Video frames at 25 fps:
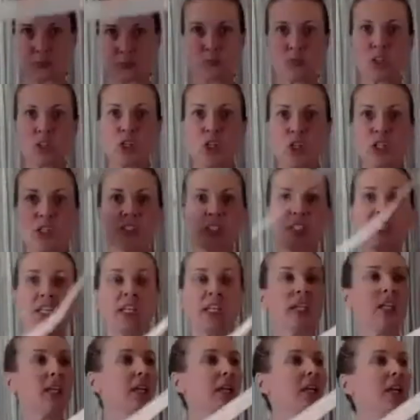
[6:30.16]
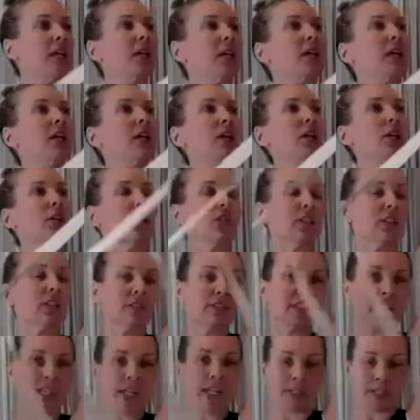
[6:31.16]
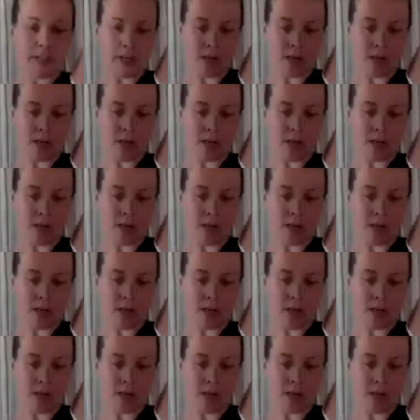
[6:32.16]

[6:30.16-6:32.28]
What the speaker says: You're gonna take your left hand